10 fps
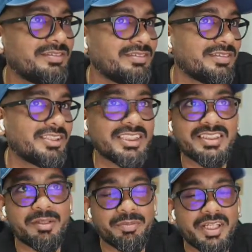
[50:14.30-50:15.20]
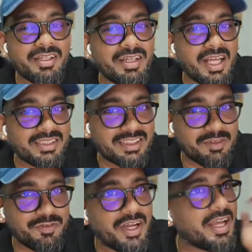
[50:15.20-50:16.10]
just something as an
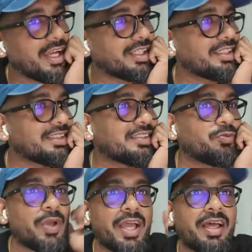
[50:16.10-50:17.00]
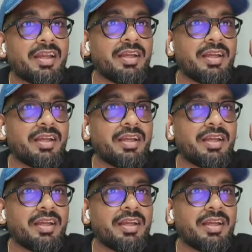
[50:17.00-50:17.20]
FII, this is where